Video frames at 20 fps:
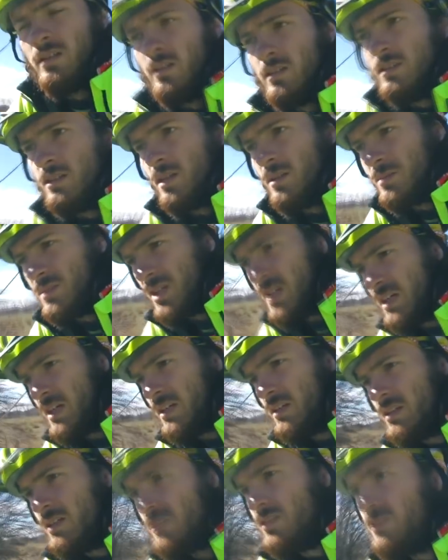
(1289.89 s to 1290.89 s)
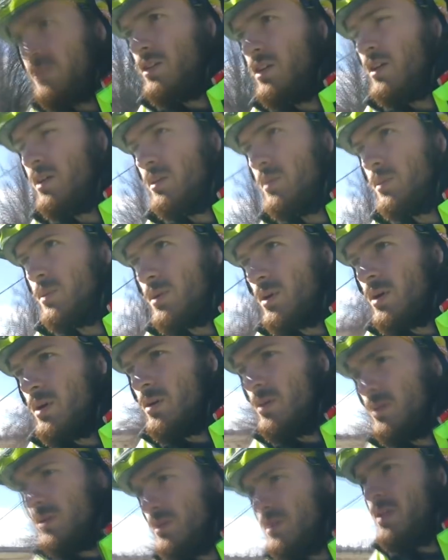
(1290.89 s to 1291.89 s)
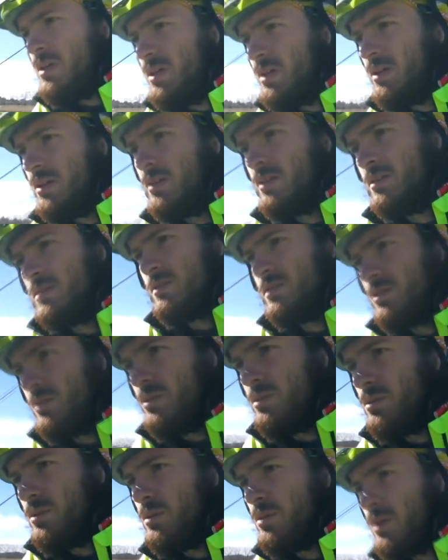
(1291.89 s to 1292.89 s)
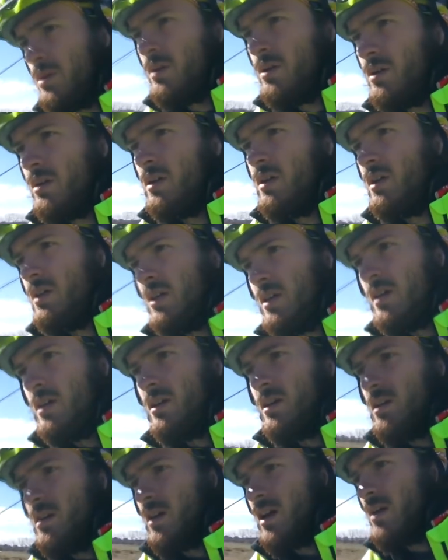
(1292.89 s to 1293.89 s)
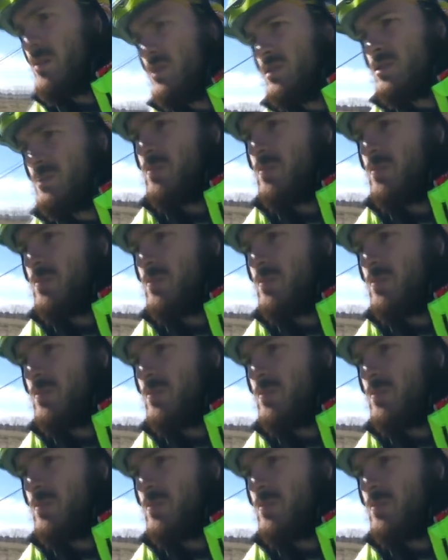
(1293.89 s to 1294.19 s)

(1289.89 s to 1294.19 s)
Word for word: So I'm taking this dirt road to Emma's